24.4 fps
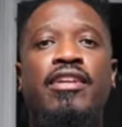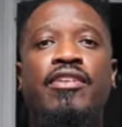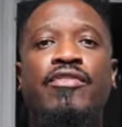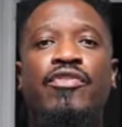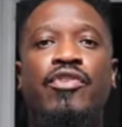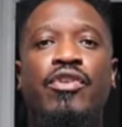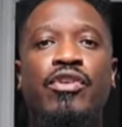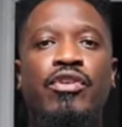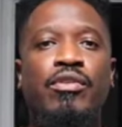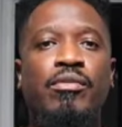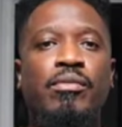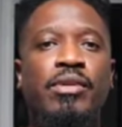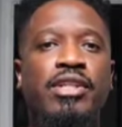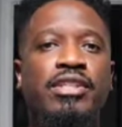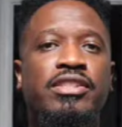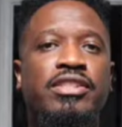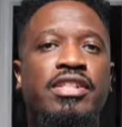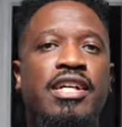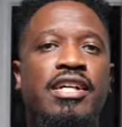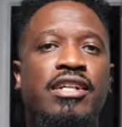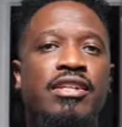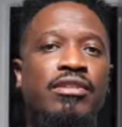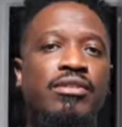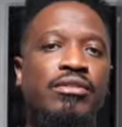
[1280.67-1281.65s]
If you're new to my
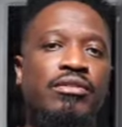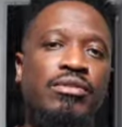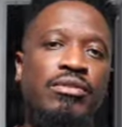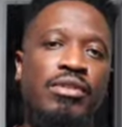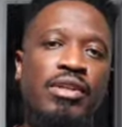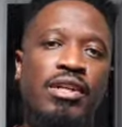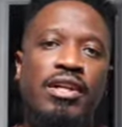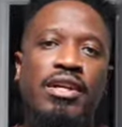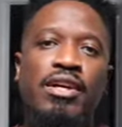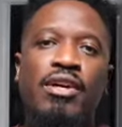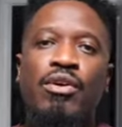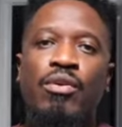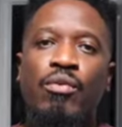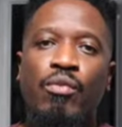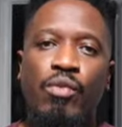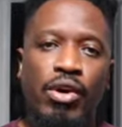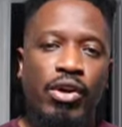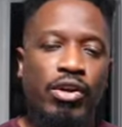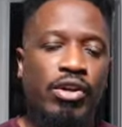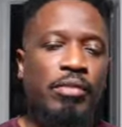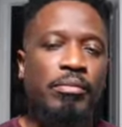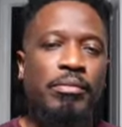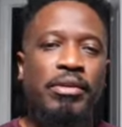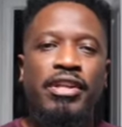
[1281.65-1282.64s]
channel, welcome.